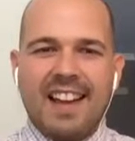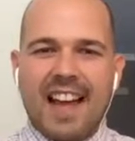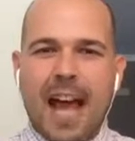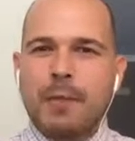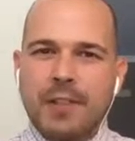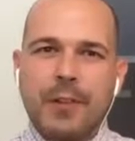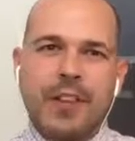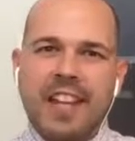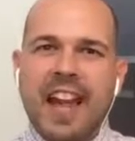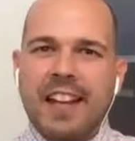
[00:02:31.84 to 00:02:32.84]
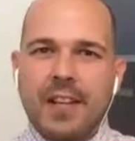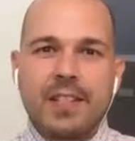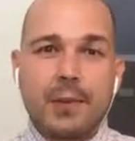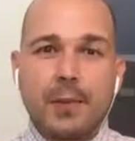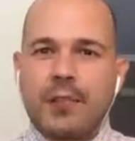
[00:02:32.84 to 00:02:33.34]
Absolutely. Yeah.
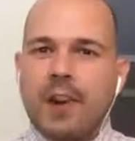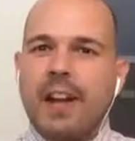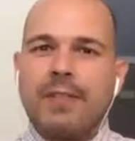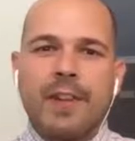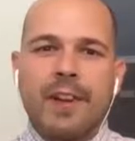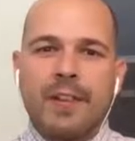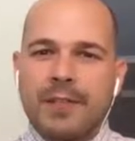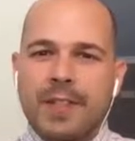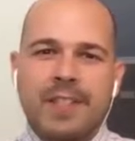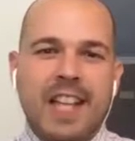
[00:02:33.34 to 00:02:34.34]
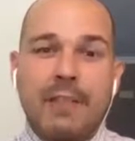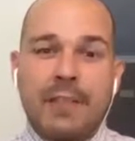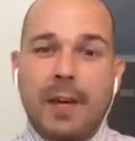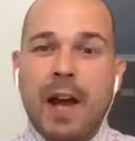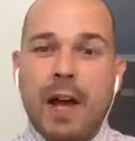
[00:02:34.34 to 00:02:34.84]
It's a real drive, to
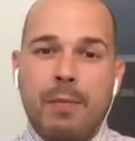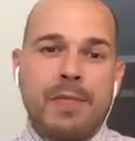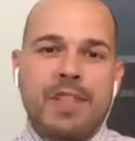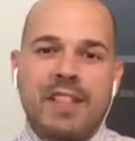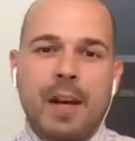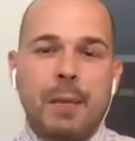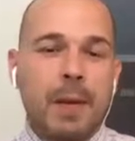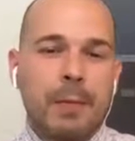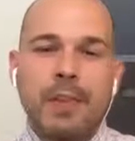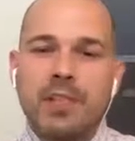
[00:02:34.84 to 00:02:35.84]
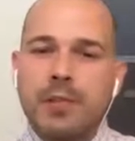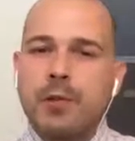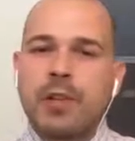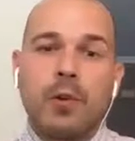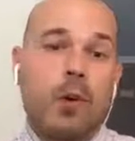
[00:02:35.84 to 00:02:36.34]
solving their problems and coming up with a
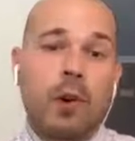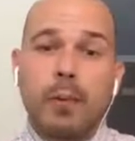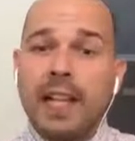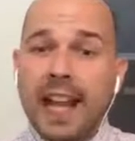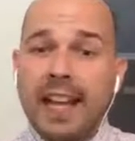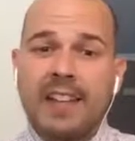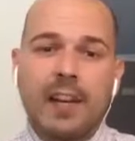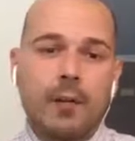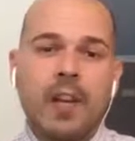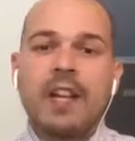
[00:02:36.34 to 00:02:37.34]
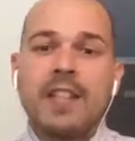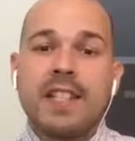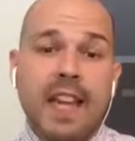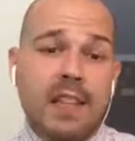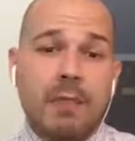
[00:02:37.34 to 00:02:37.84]
solution or a plan, to
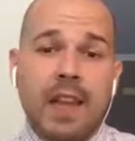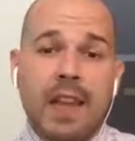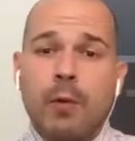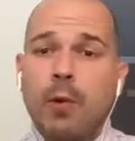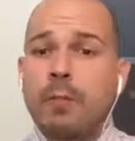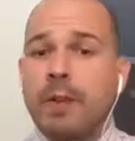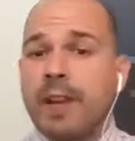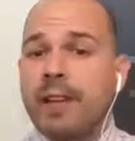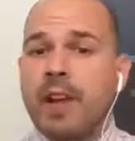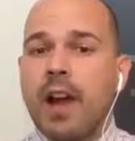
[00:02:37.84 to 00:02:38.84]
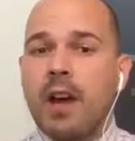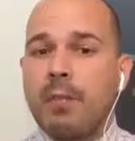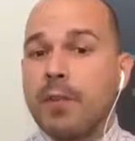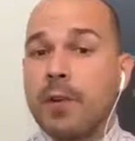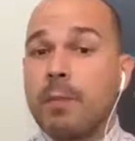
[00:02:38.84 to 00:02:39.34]
get them there or to prevent
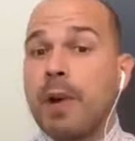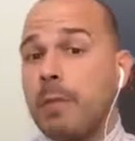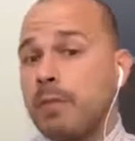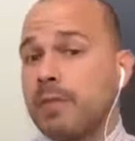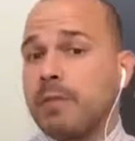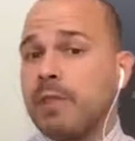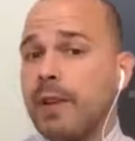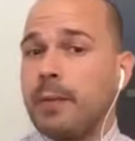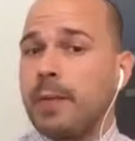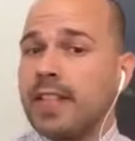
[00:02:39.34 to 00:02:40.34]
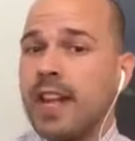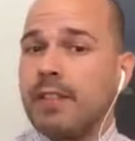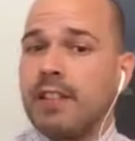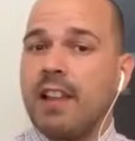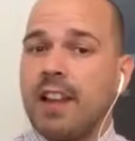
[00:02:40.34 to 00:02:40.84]
further problems from developing down
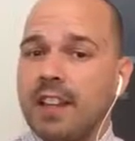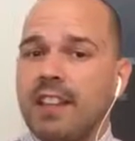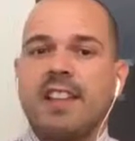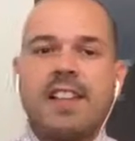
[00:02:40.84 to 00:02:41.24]
the line.